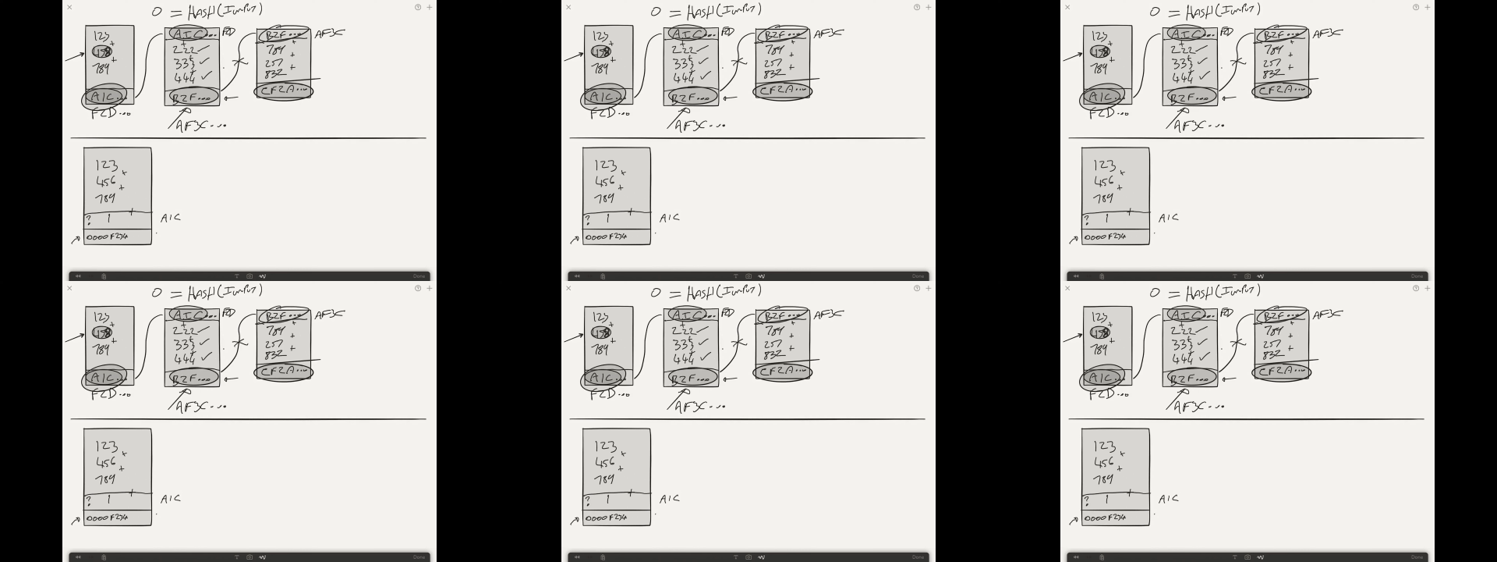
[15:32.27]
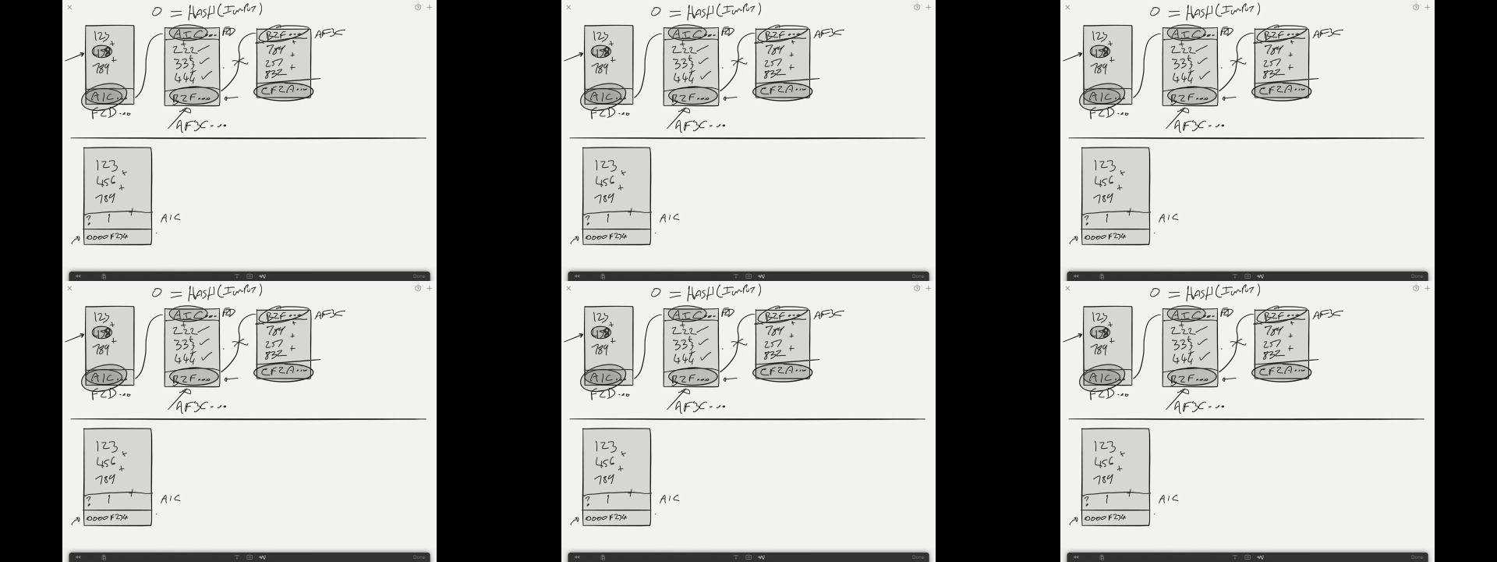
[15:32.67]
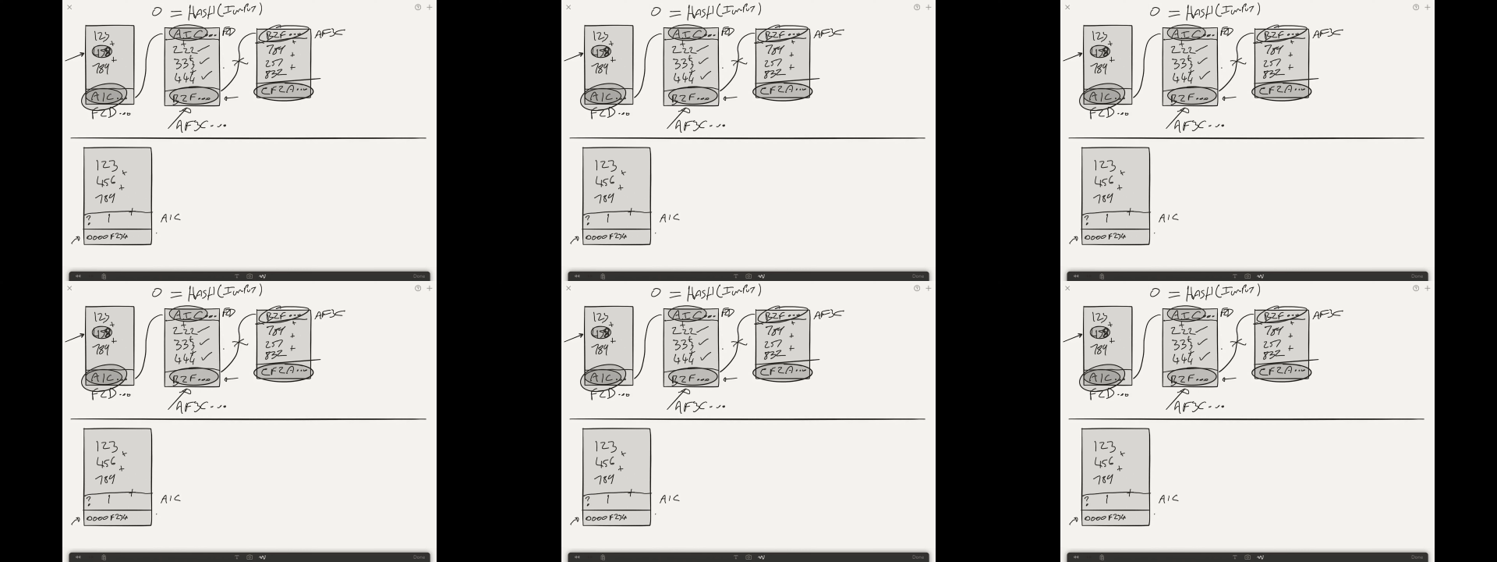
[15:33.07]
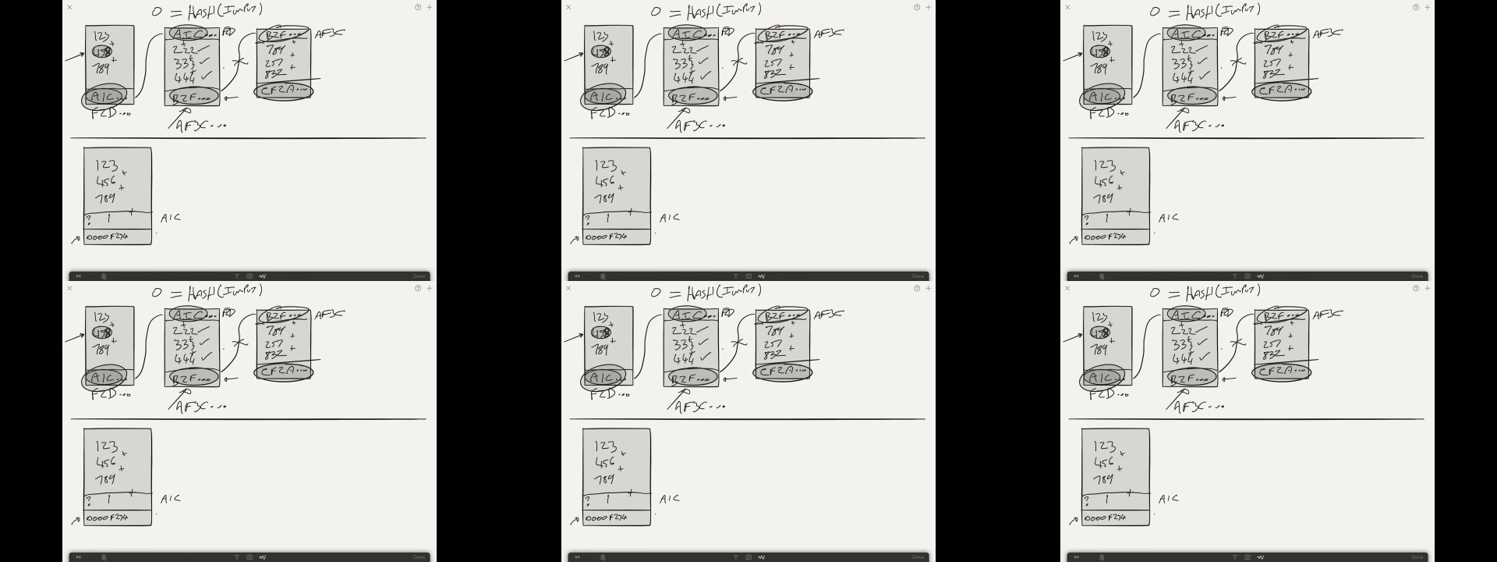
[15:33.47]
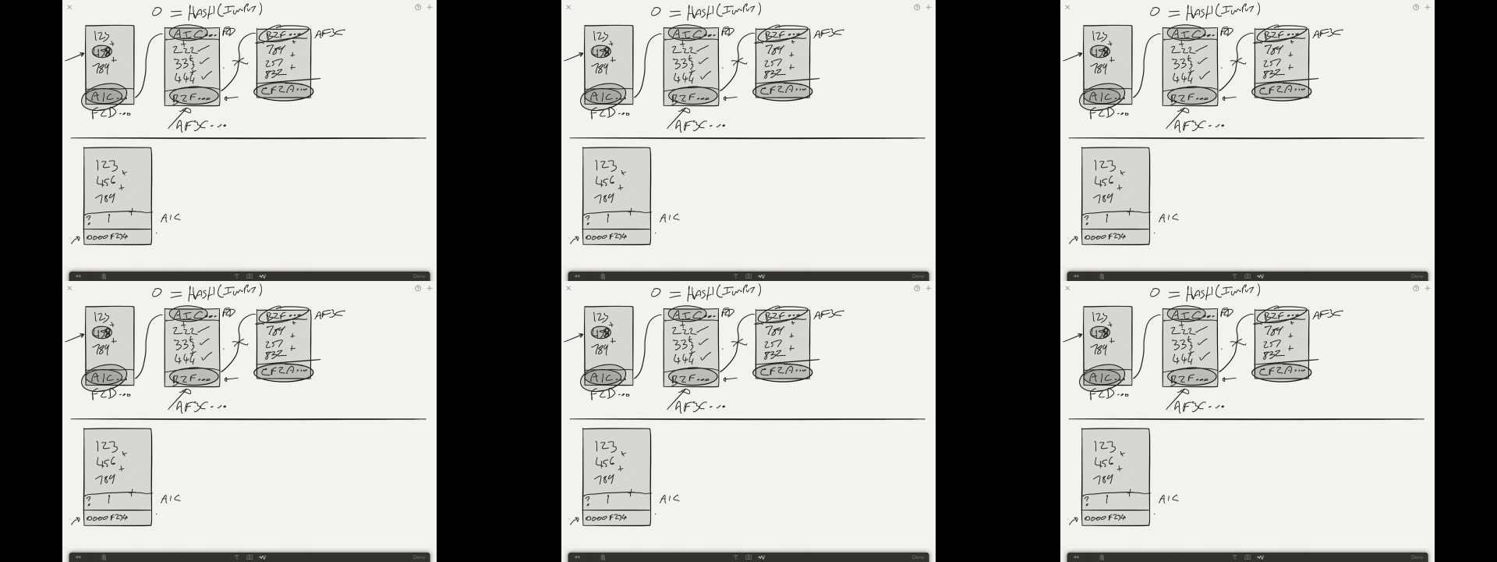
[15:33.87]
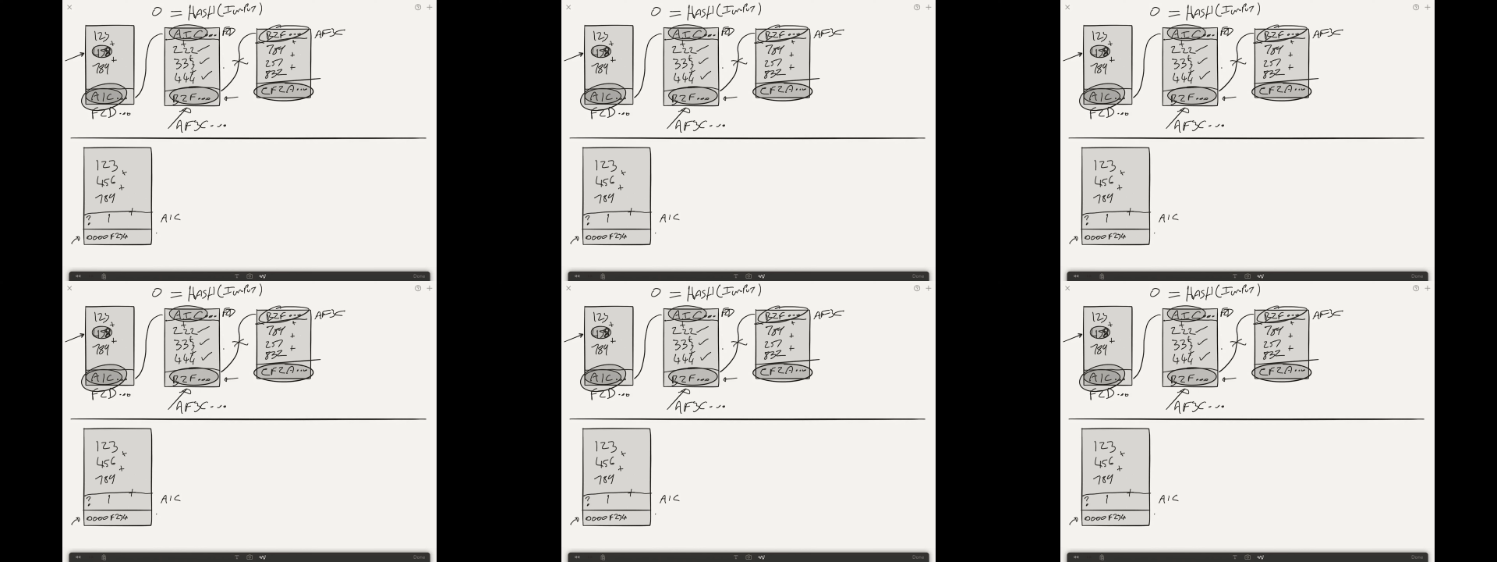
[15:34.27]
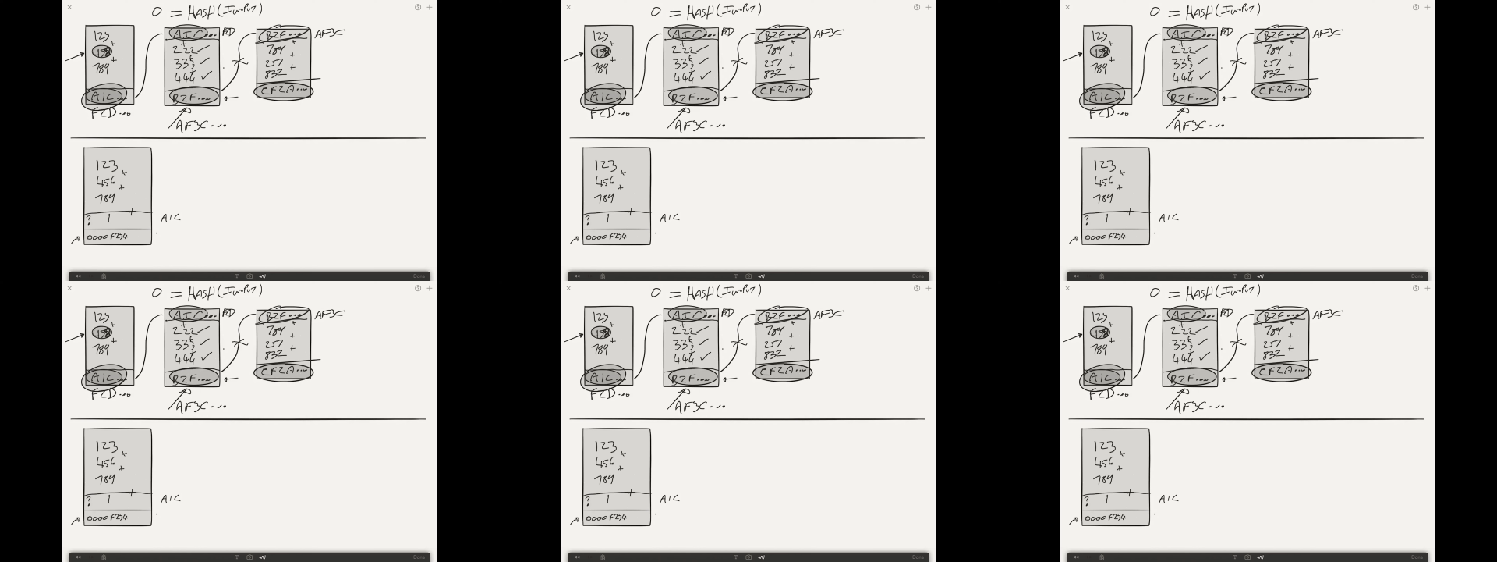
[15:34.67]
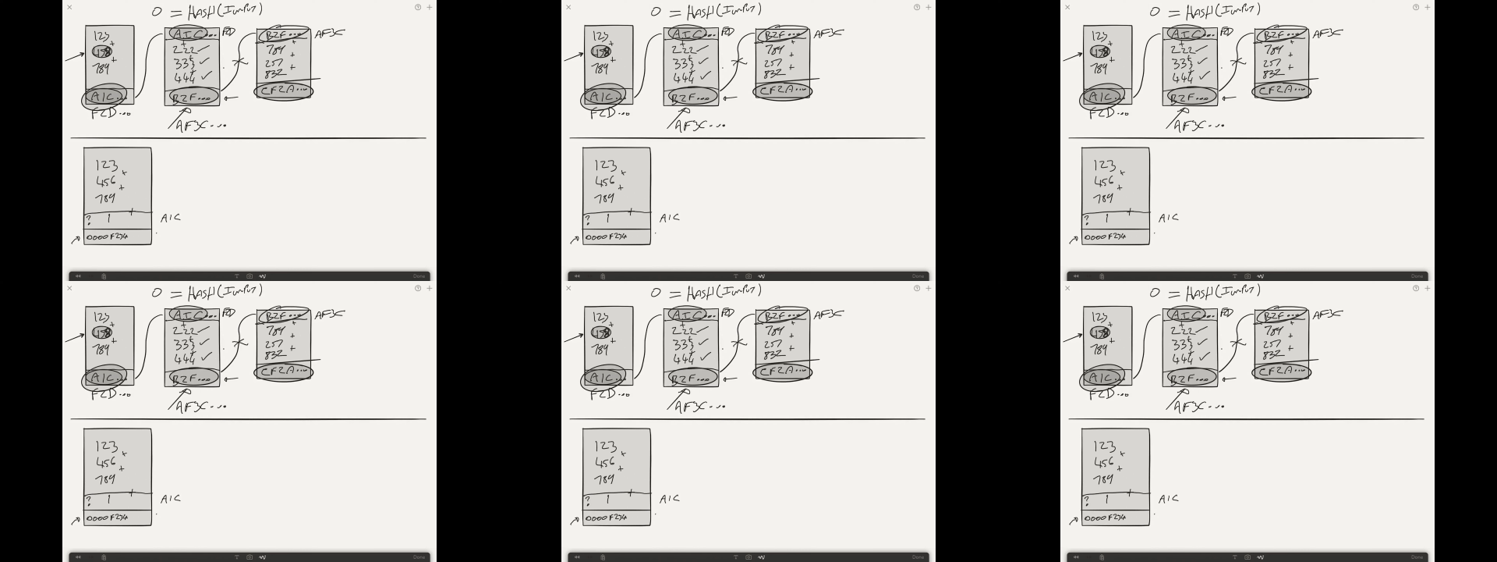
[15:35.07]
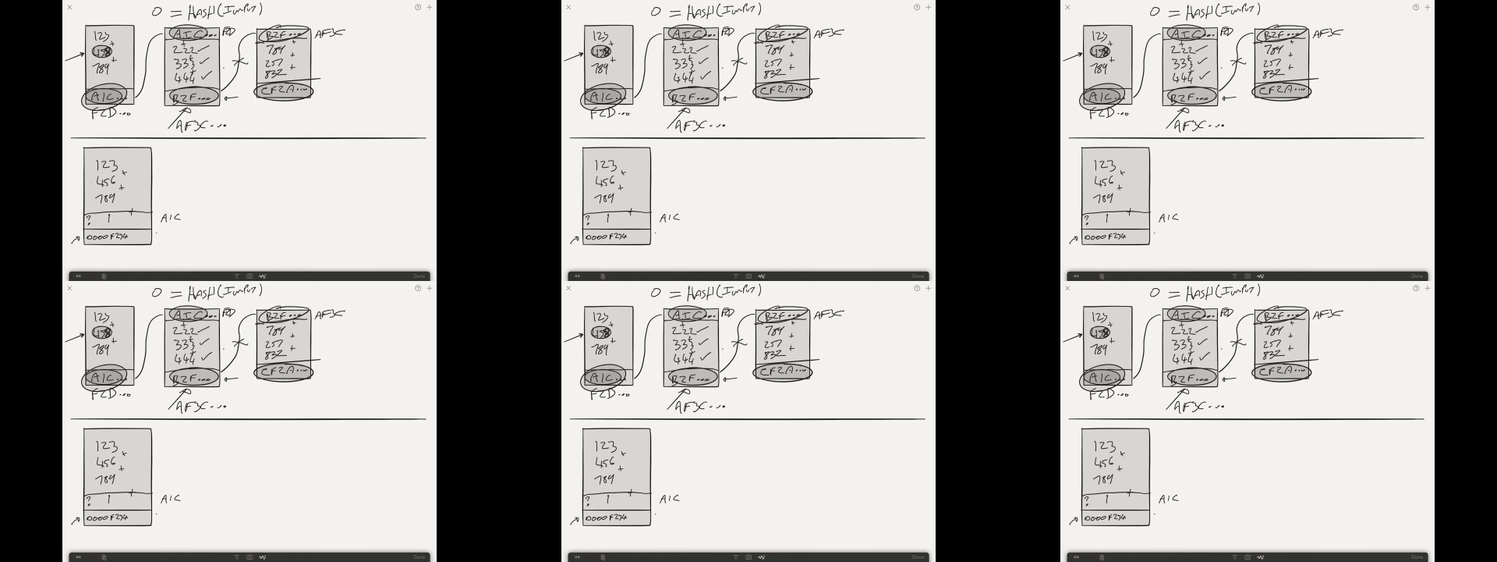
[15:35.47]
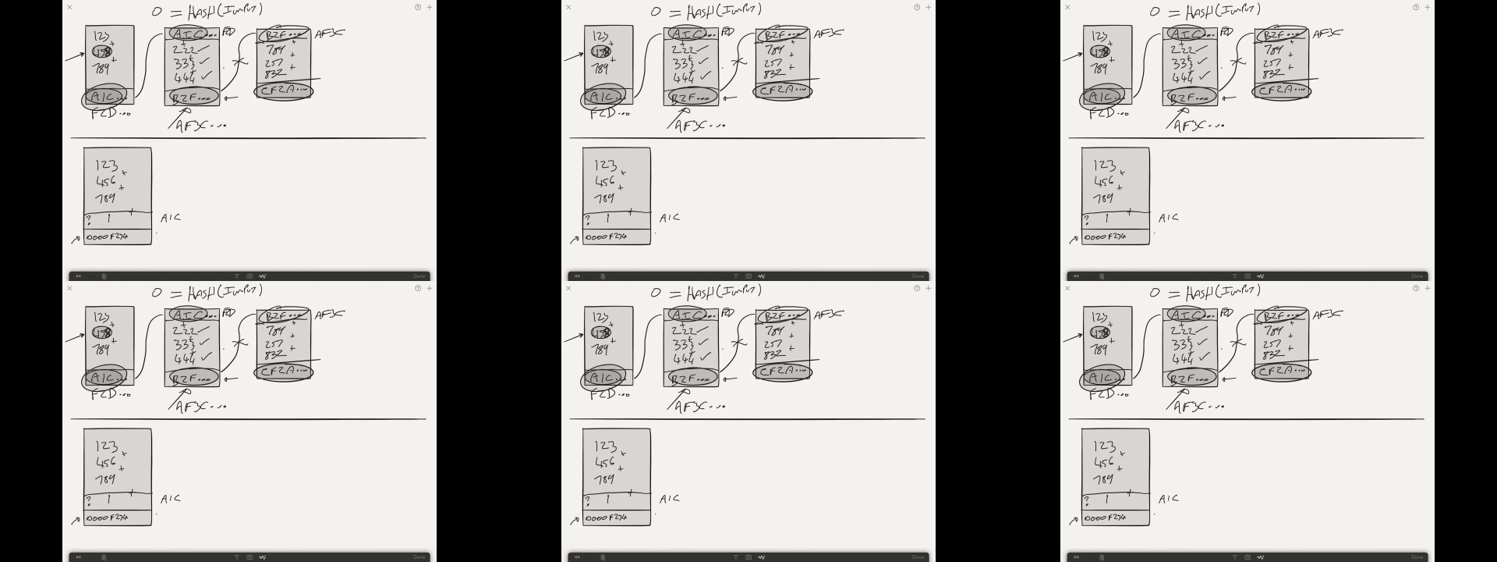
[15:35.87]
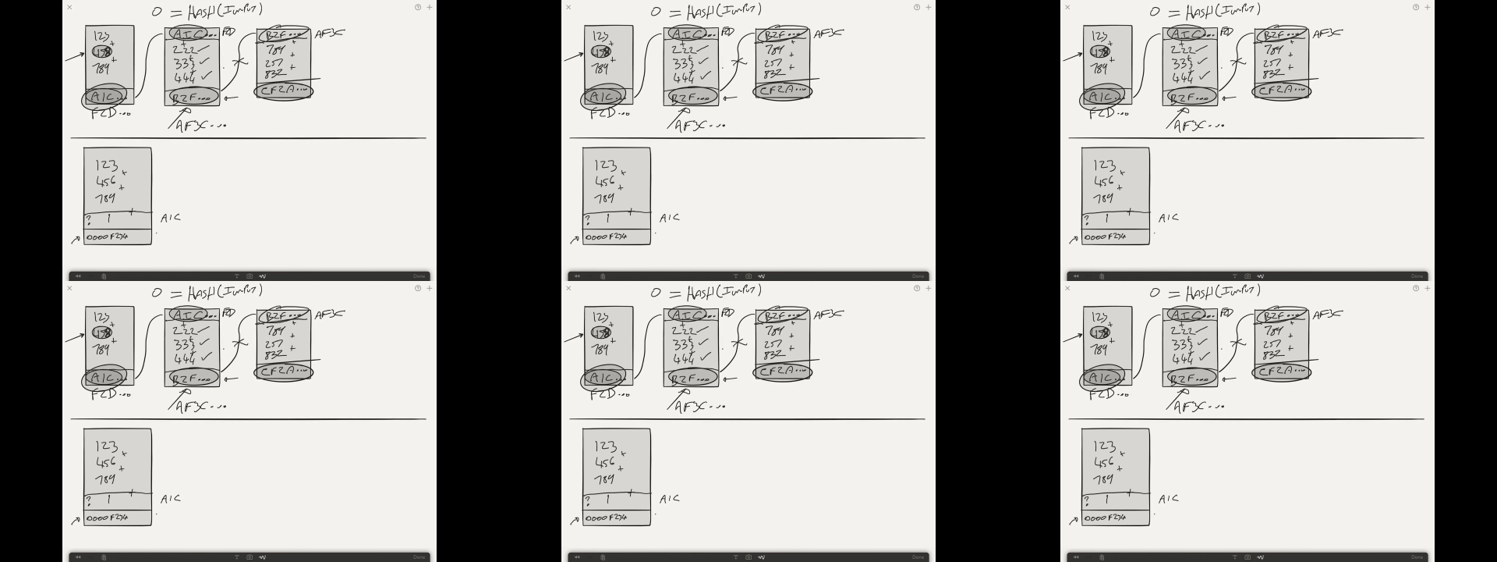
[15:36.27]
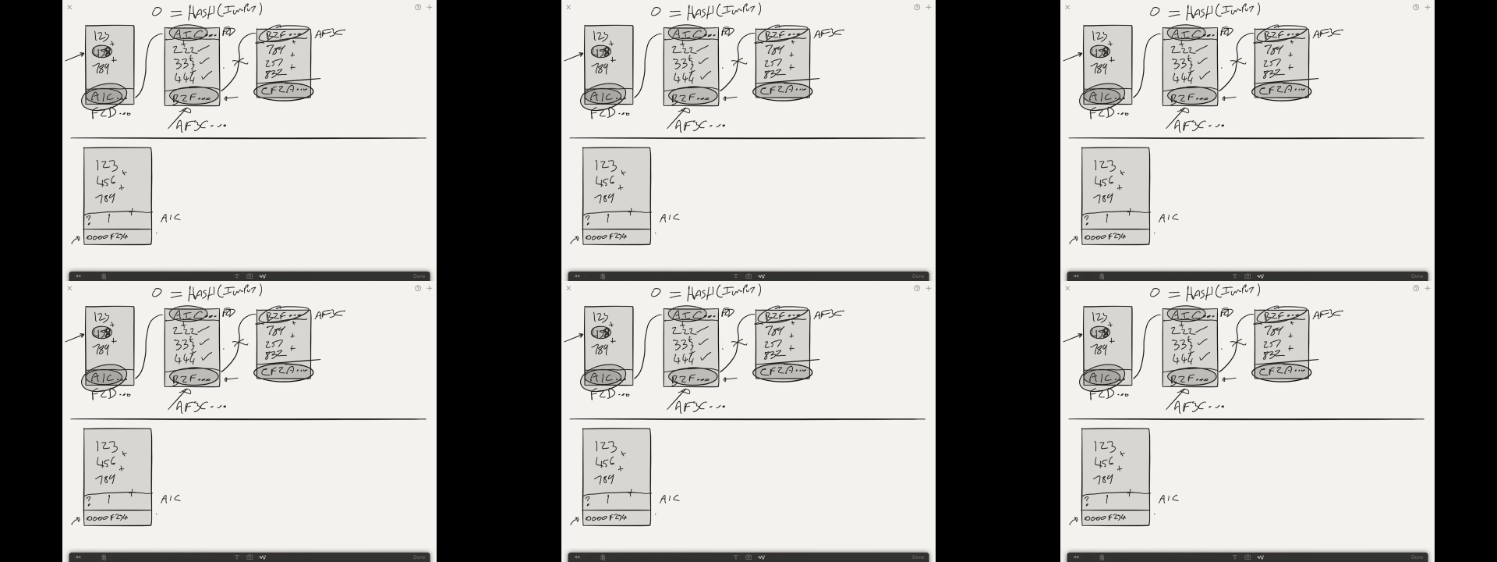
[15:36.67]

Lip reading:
No face is visible, so there are no lips to read.